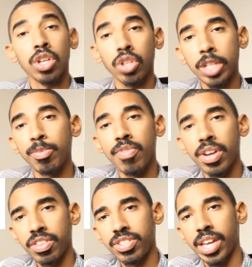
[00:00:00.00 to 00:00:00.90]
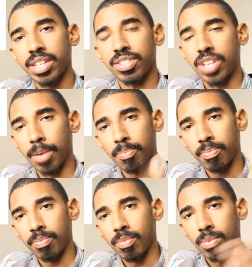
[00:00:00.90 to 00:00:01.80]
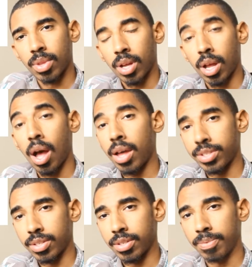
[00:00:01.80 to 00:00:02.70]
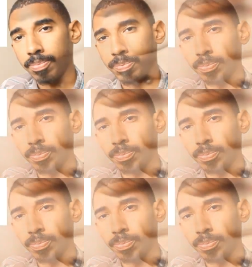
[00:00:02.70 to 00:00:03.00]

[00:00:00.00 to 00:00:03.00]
So let's move on to the second step. Causes.